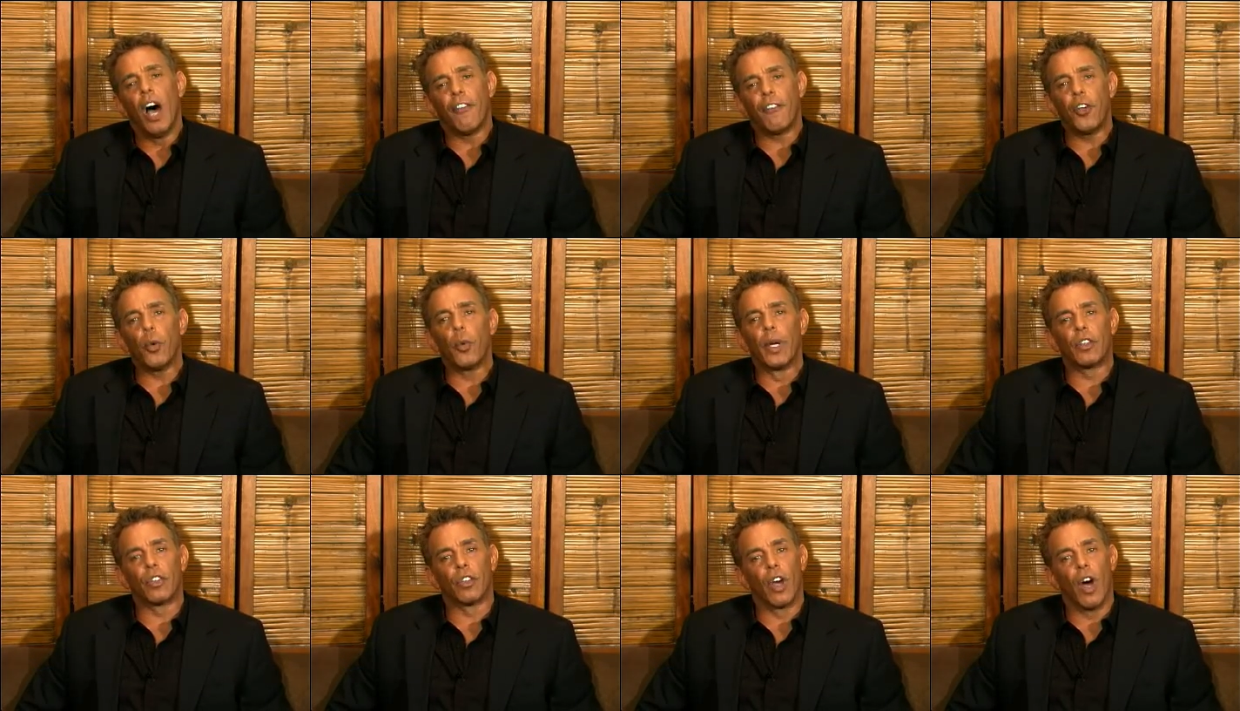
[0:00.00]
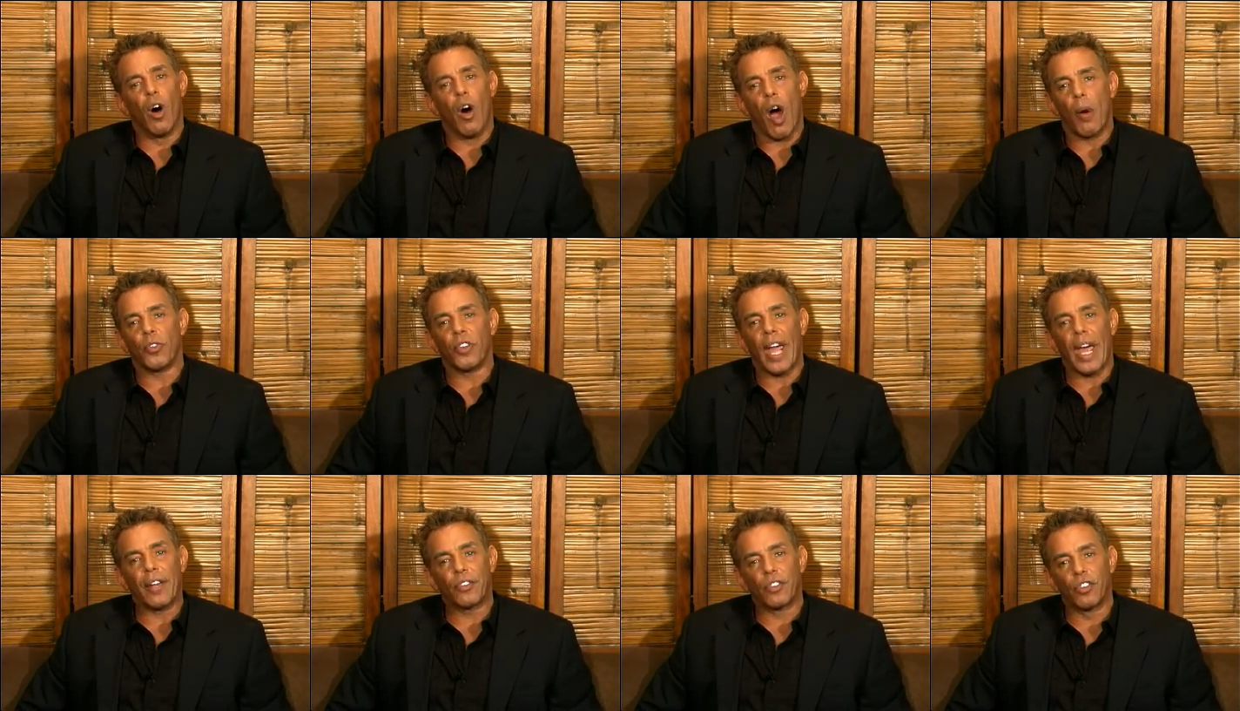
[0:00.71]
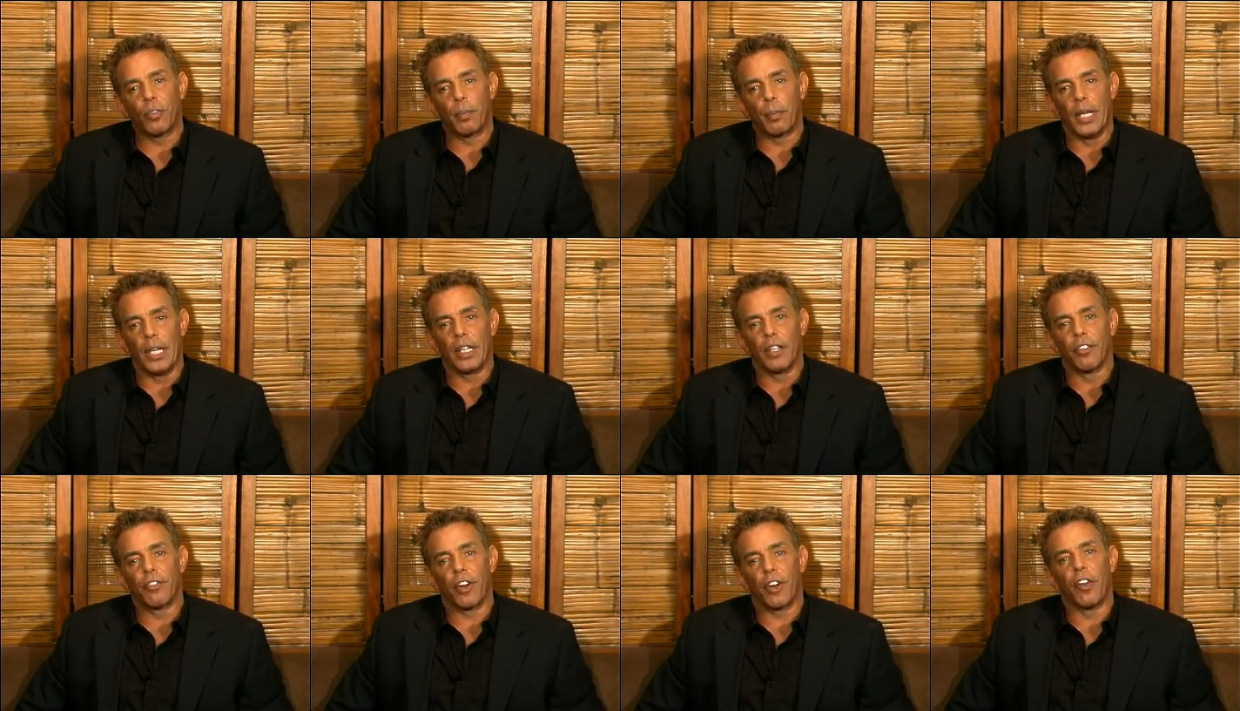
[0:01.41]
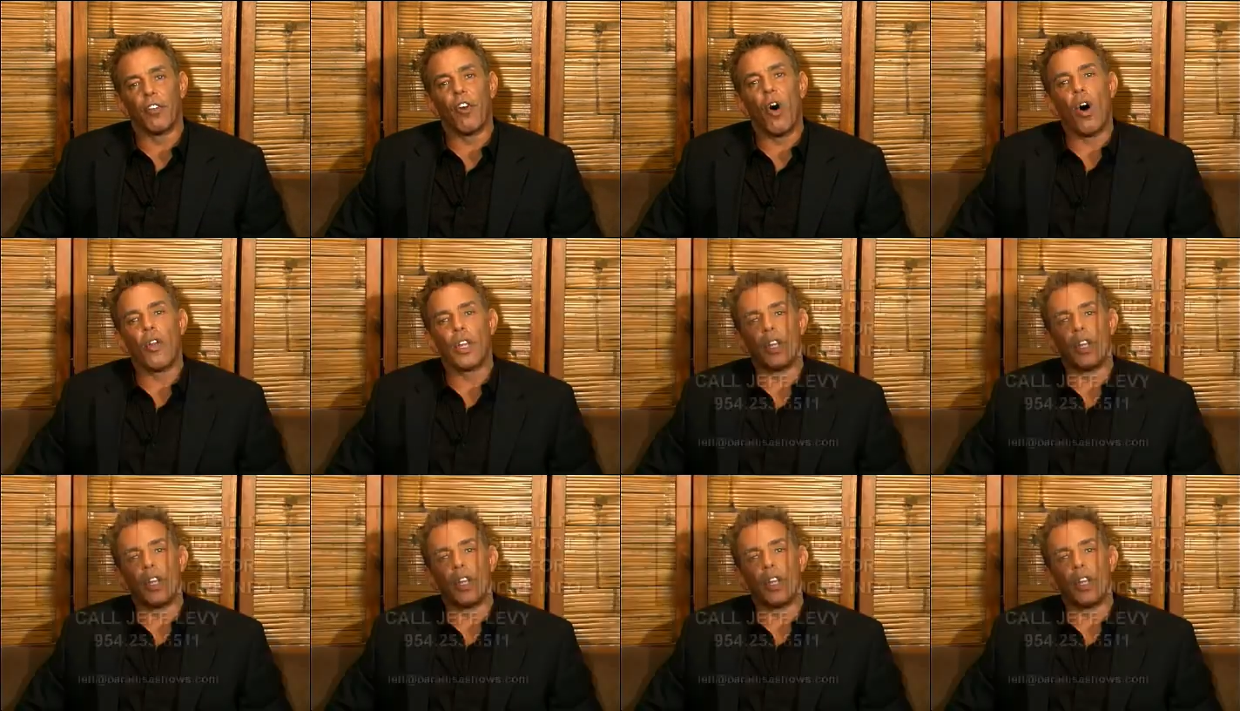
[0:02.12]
A few weeks ago, I was asked to speak in front of all